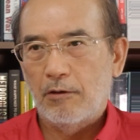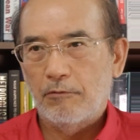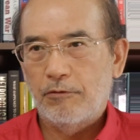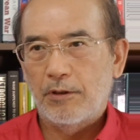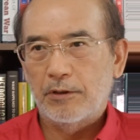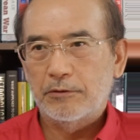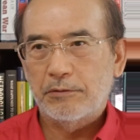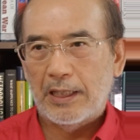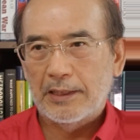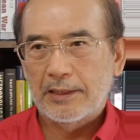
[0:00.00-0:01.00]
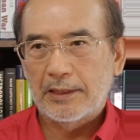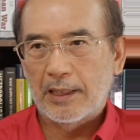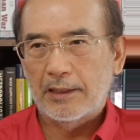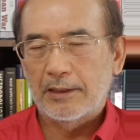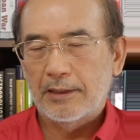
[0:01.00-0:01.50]
for trading
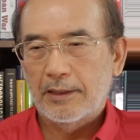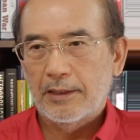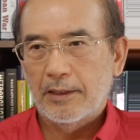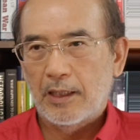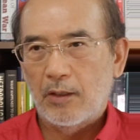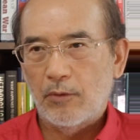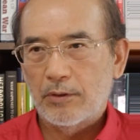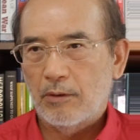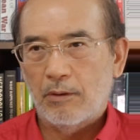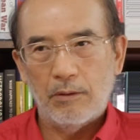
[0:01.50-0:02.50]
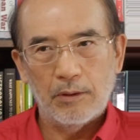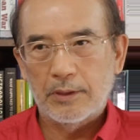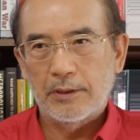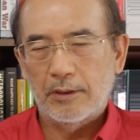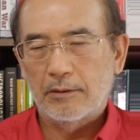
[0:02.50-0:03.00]
and with all
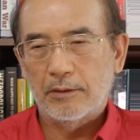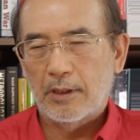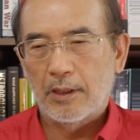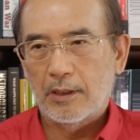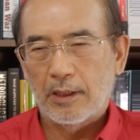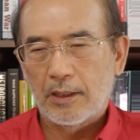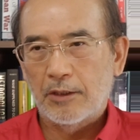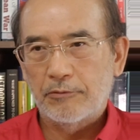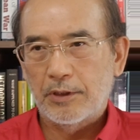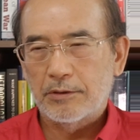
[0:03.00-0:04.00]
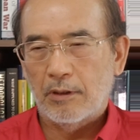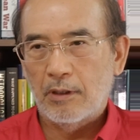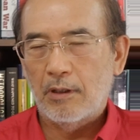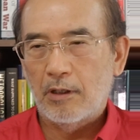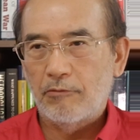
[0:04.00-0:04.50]
countries
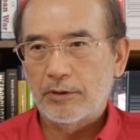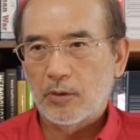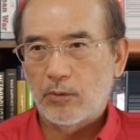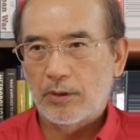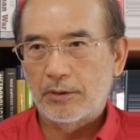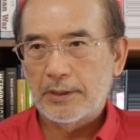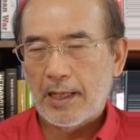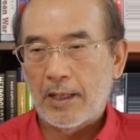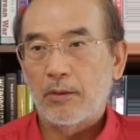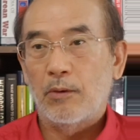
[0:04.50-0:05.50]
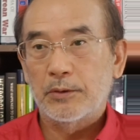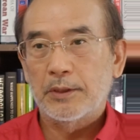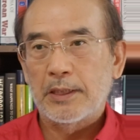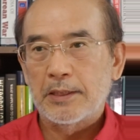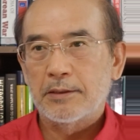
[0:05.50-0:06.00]
over the world. And
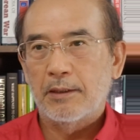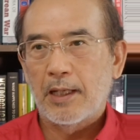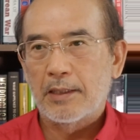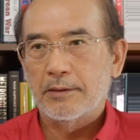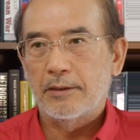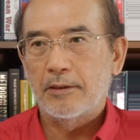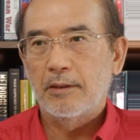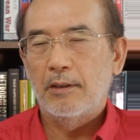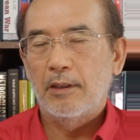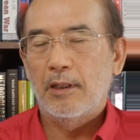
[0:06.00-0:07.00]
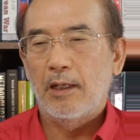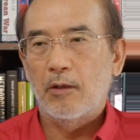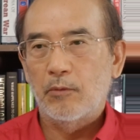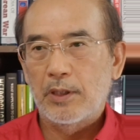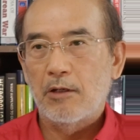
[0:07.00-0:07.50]
also Incheon has a
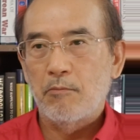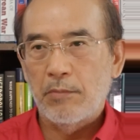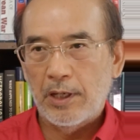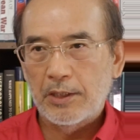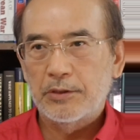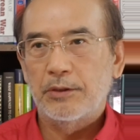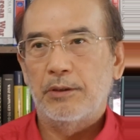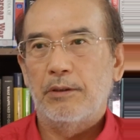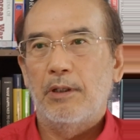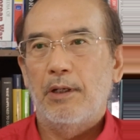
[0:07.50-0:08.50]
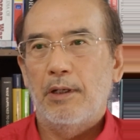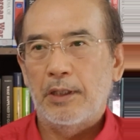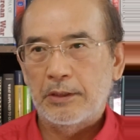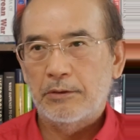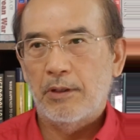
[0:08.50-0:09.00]
really major
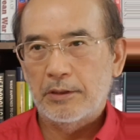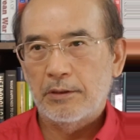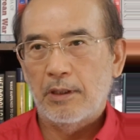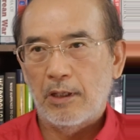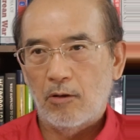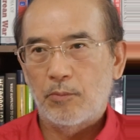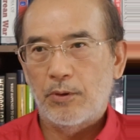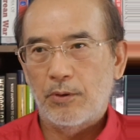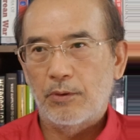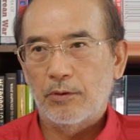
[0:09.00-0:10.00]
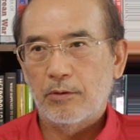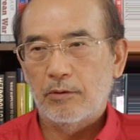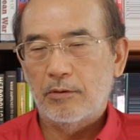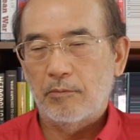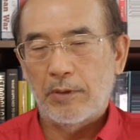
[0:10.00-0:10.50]
international airport.
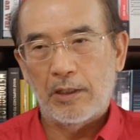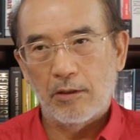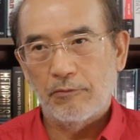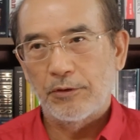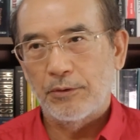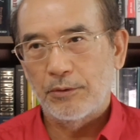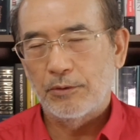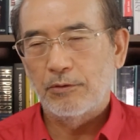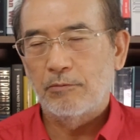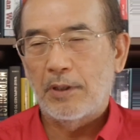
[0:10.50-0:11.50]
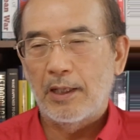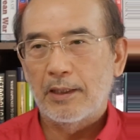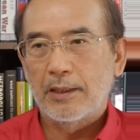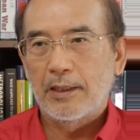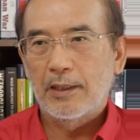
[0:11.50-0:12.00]
Many of you
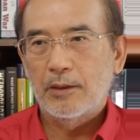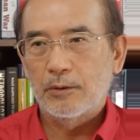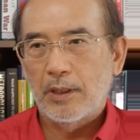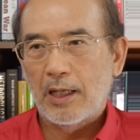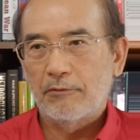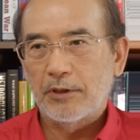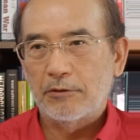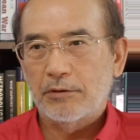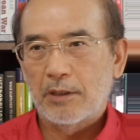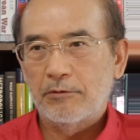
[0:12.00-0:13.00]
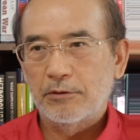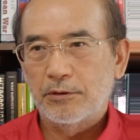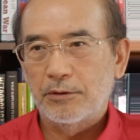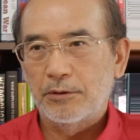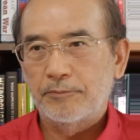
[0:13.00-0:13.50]
who have traveled
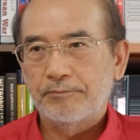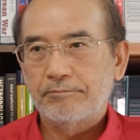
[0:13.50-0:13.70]
to